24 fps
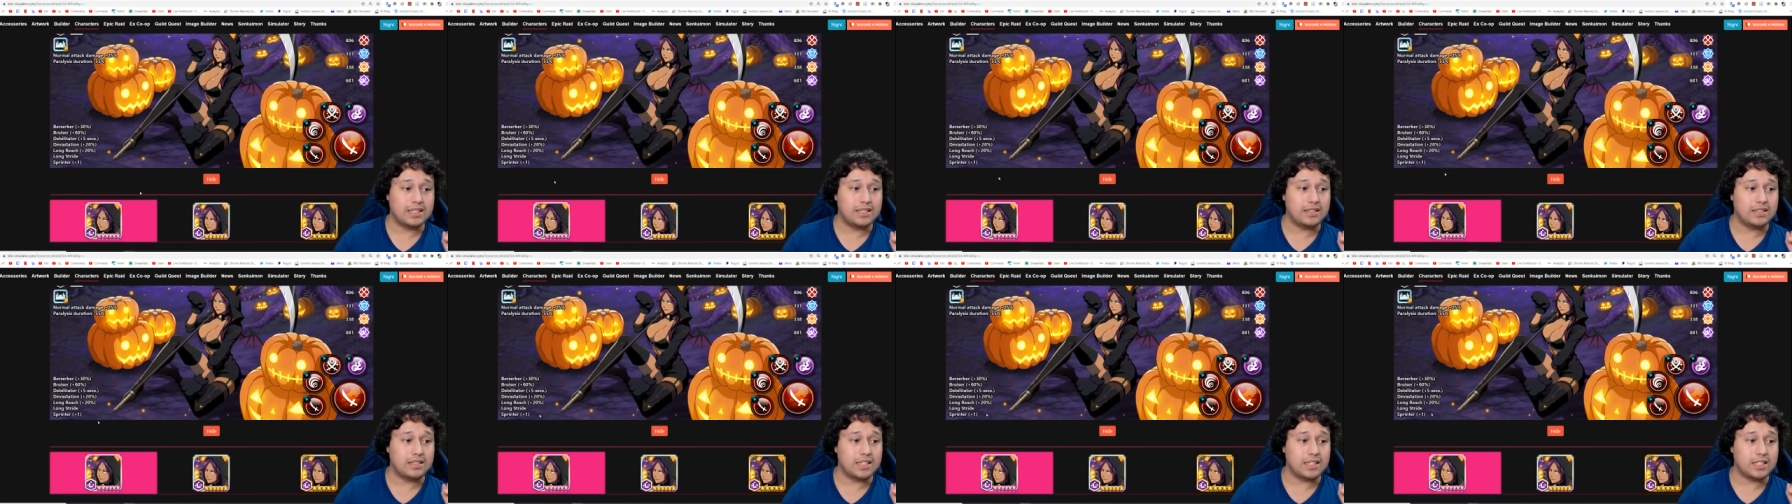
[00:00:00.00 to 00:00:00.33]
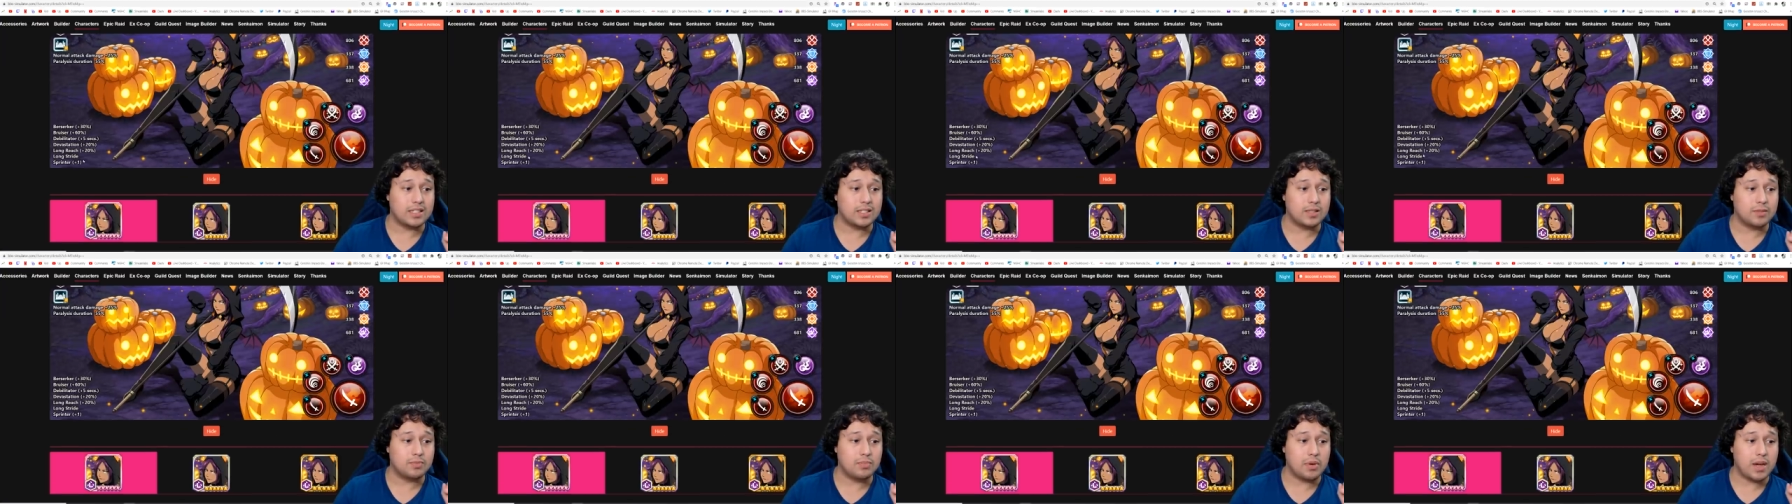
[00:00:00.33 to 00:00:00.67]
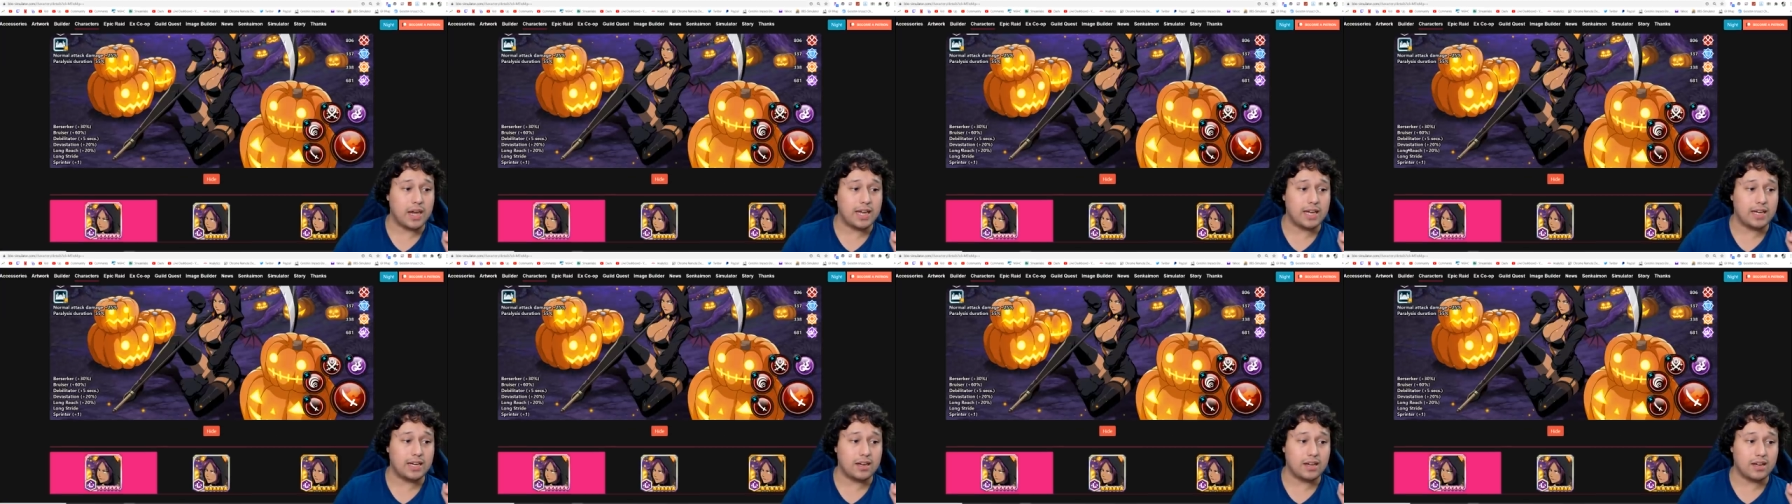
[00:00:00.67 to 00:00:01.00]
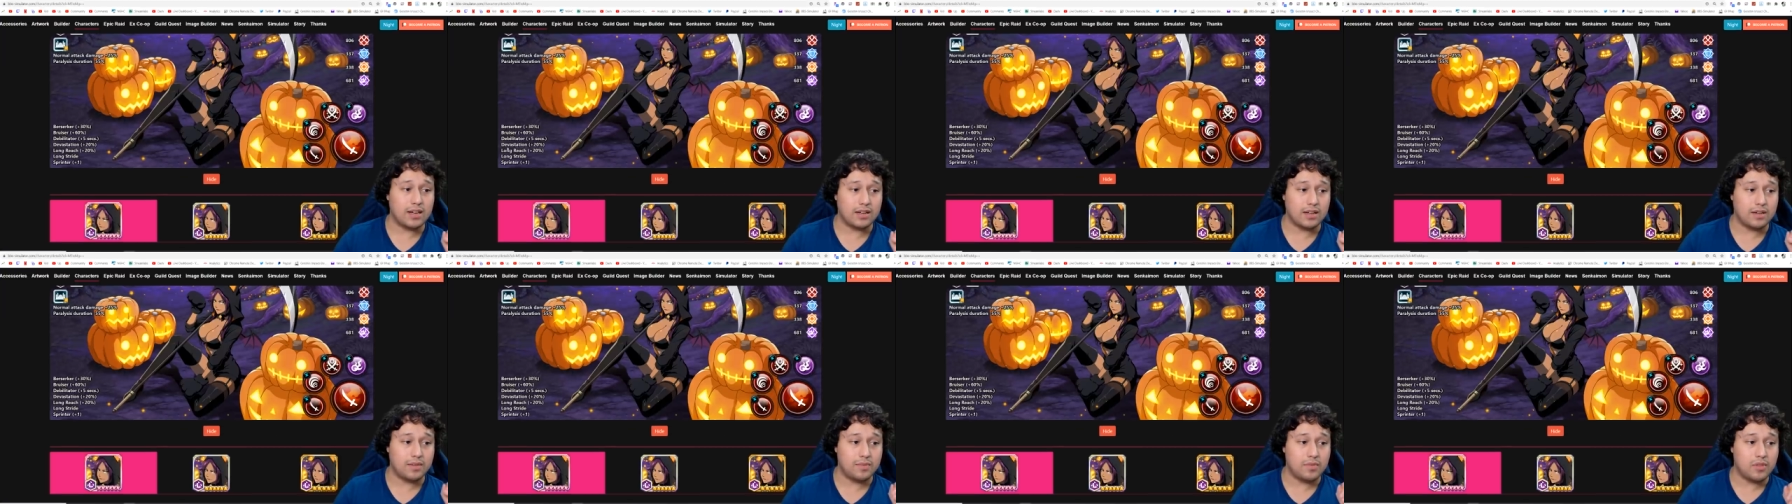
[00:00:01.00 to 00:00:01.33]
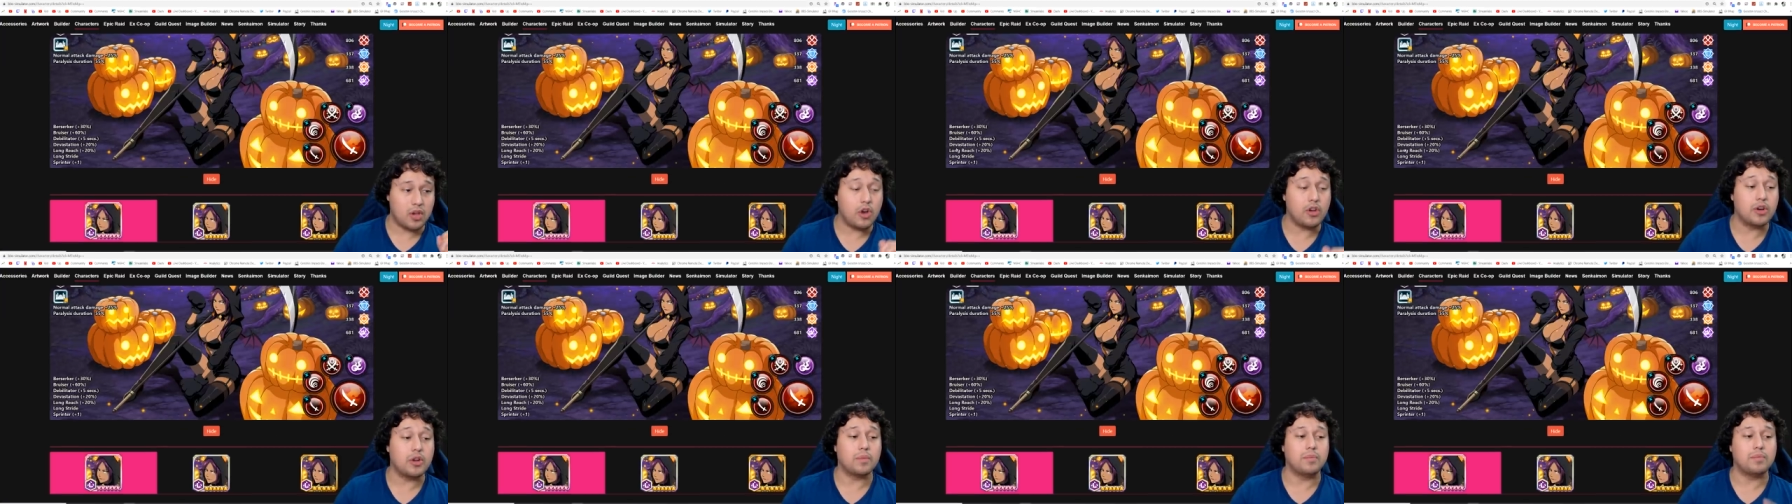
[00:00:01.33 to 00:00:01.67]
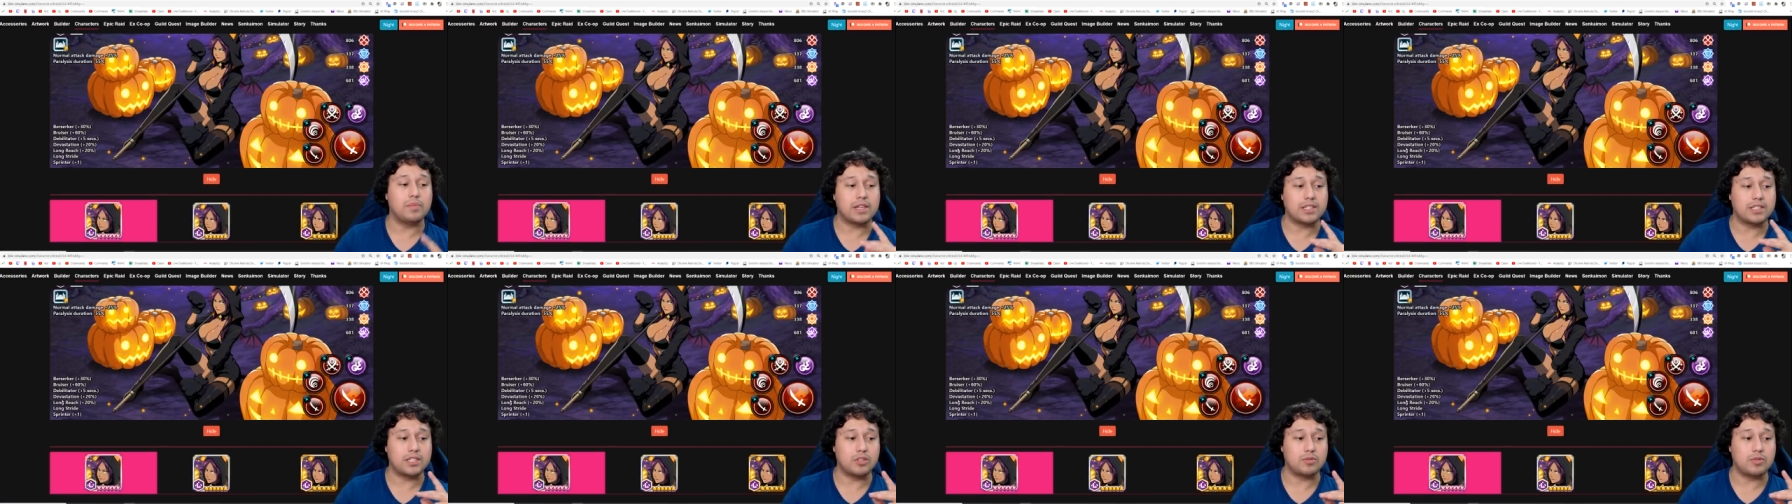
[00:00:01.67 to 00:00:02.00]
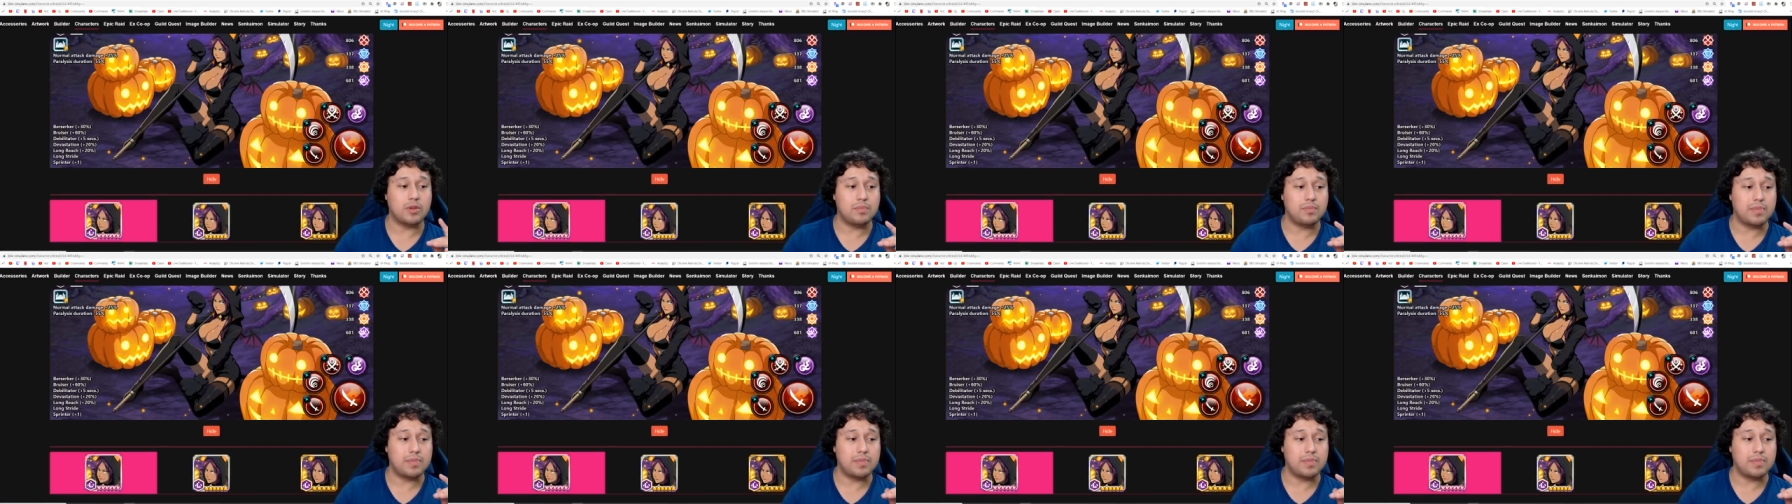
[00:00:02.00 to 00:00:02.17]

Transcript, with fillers: despite, uh, oh no, excuse me,